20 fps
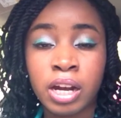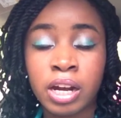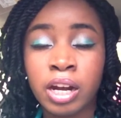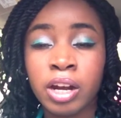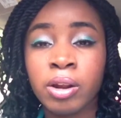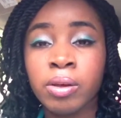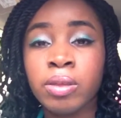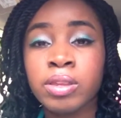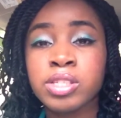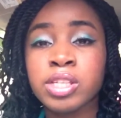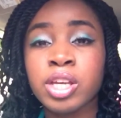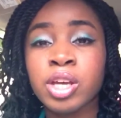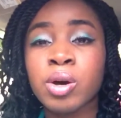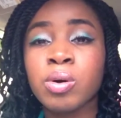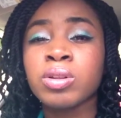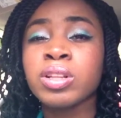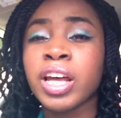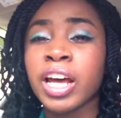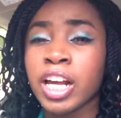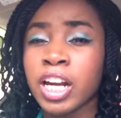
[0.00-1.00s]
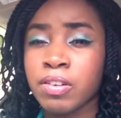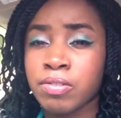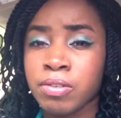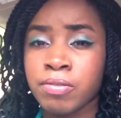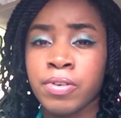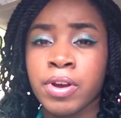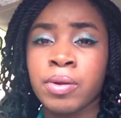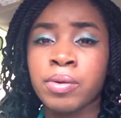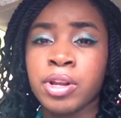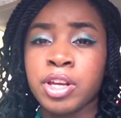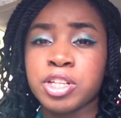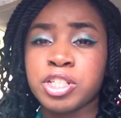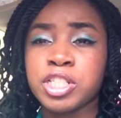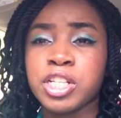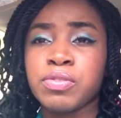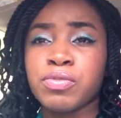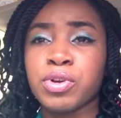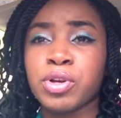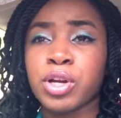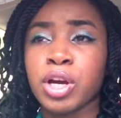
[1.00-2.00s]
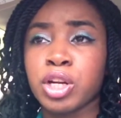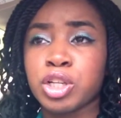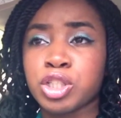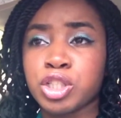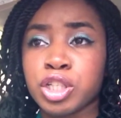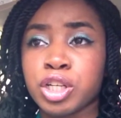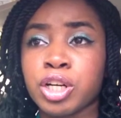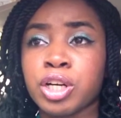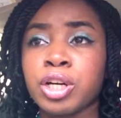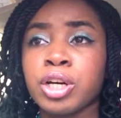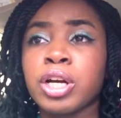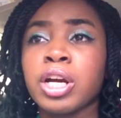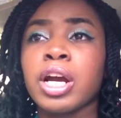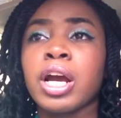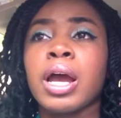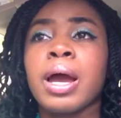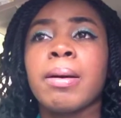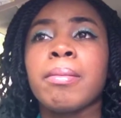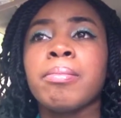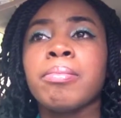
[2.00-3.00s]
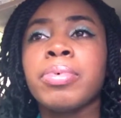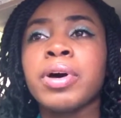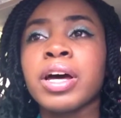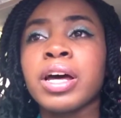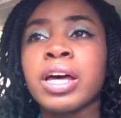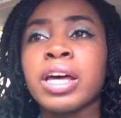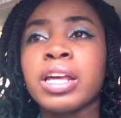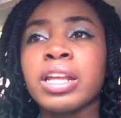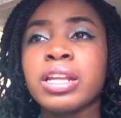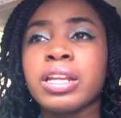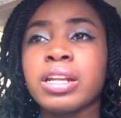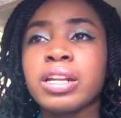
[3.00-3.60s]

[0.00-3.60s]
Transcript: I know they say go lighter for foundation if you're not sure, but